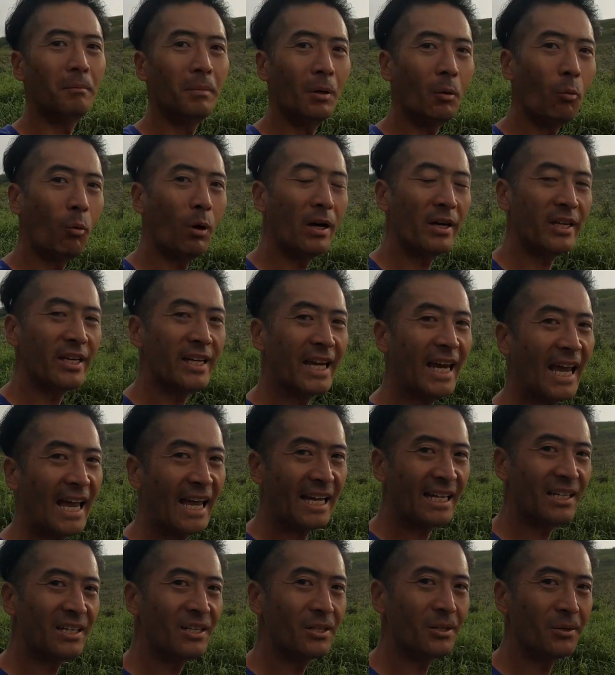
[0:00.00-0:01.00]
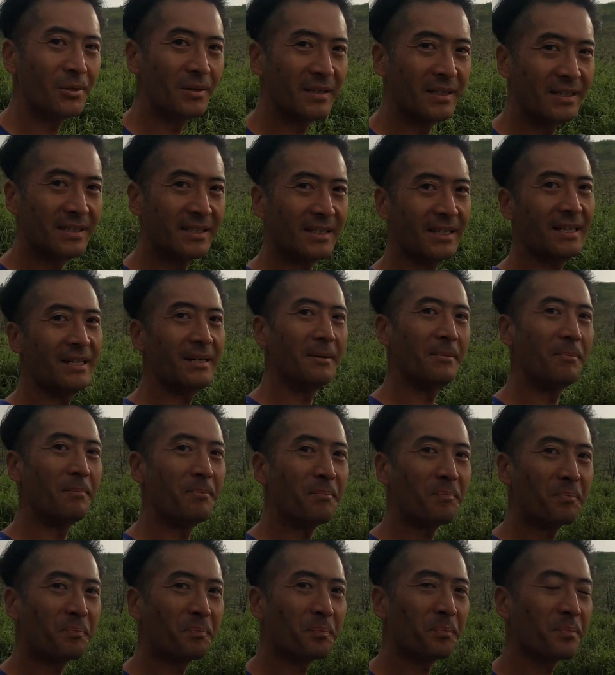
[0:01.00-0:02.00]
But what you can do is,
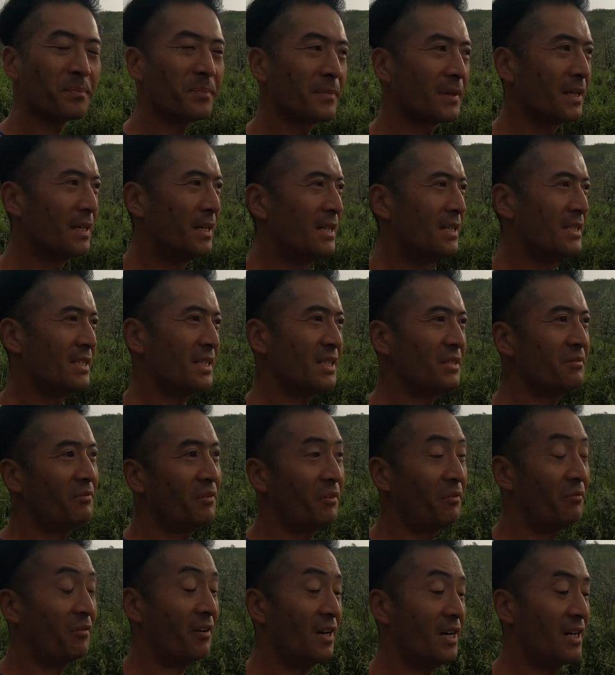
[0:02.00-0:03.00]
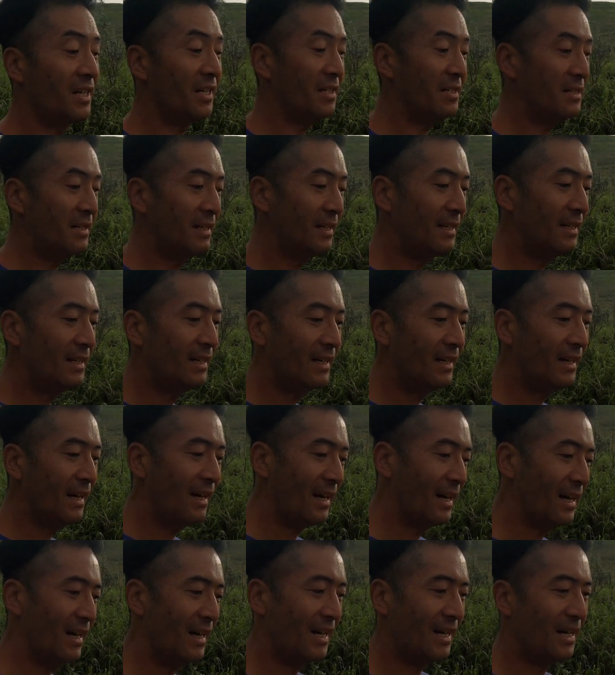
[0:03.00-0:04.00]
just for fun,
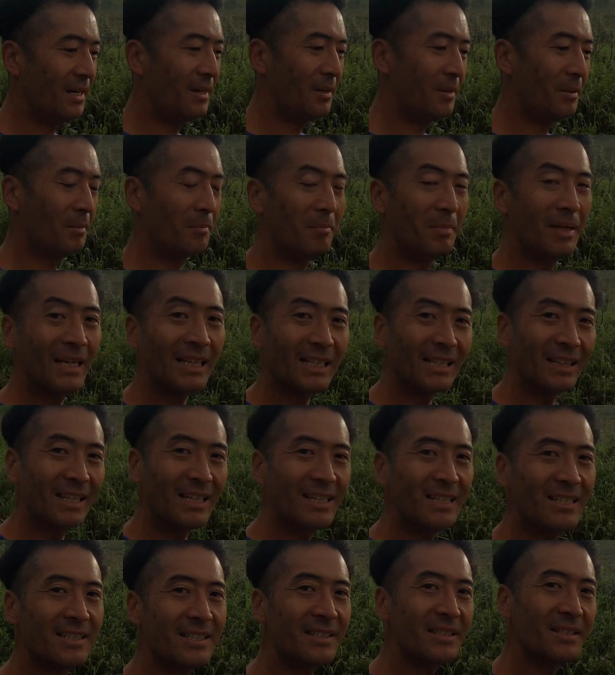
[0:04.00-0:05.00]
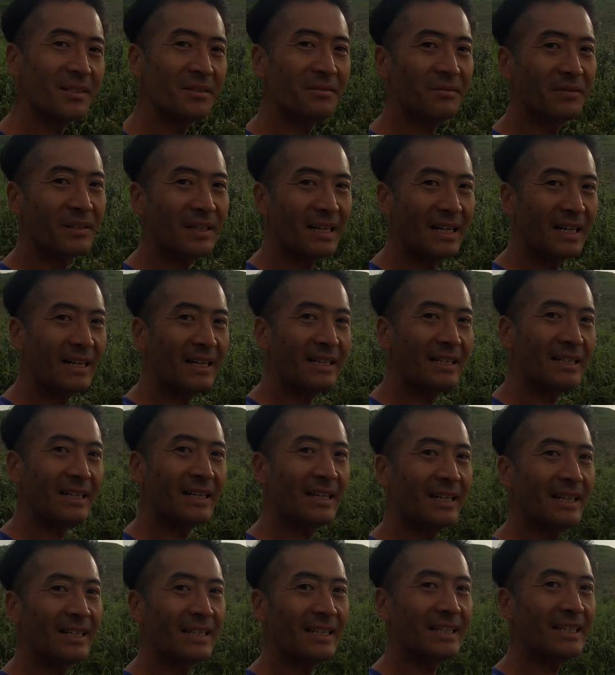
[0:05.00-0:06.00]
make a list of
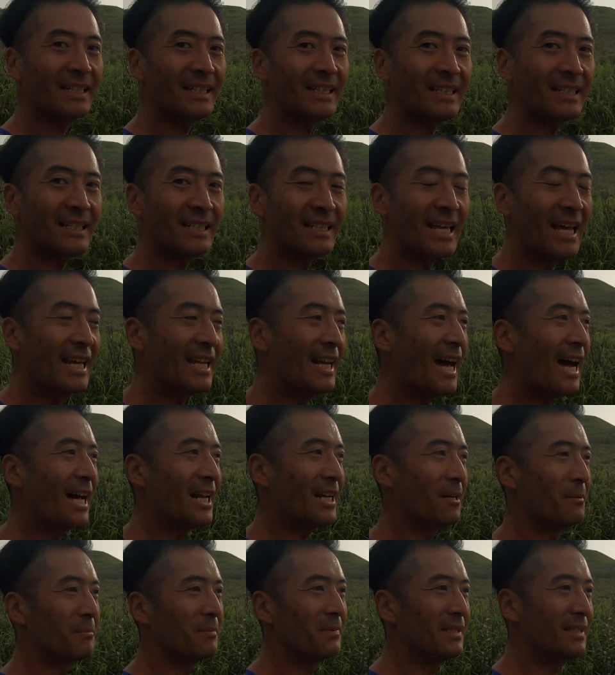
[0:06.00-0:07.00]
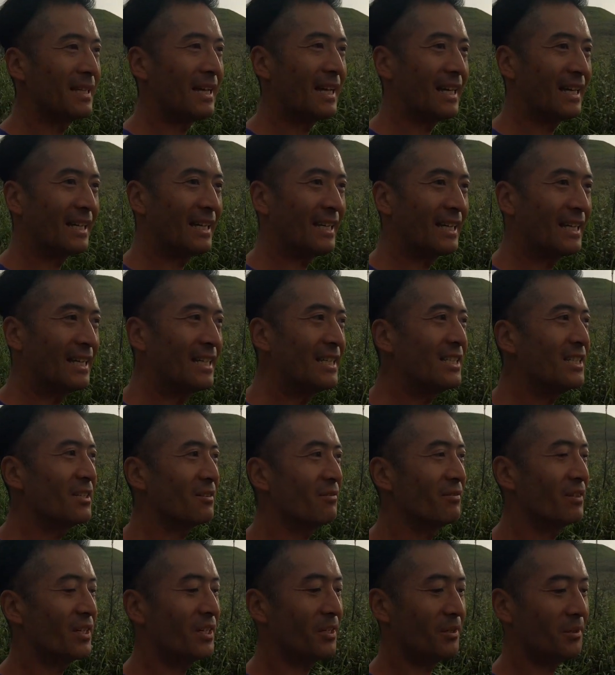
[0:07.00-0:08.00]
10 items that
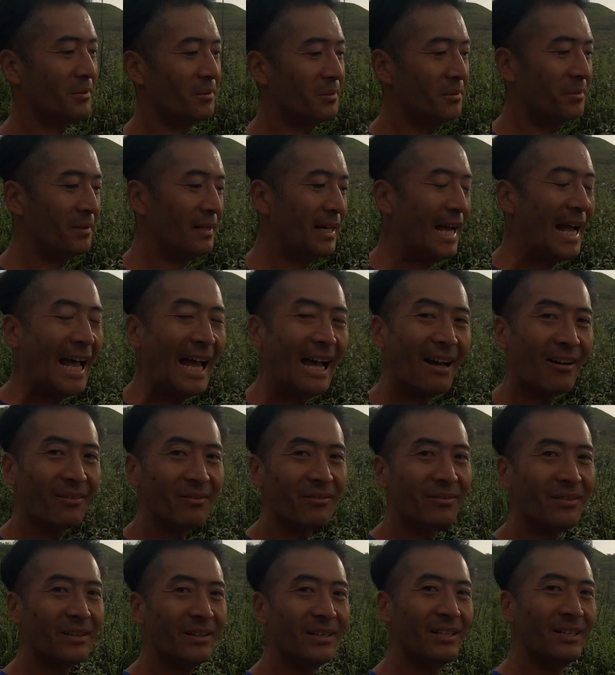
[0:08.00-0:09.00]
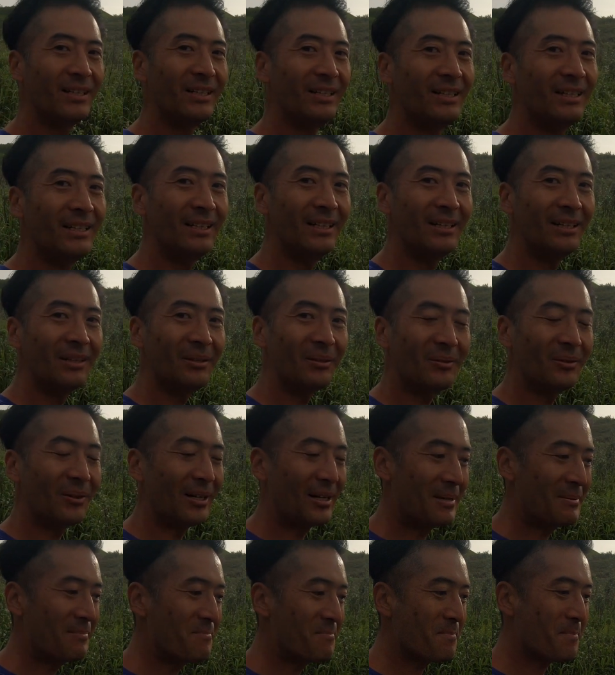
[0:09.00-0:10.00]
each of you have,
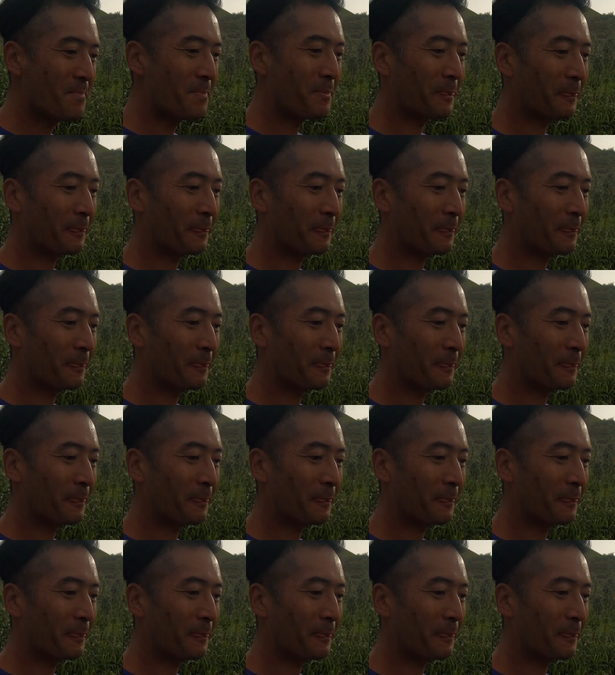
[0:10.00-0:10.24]
right?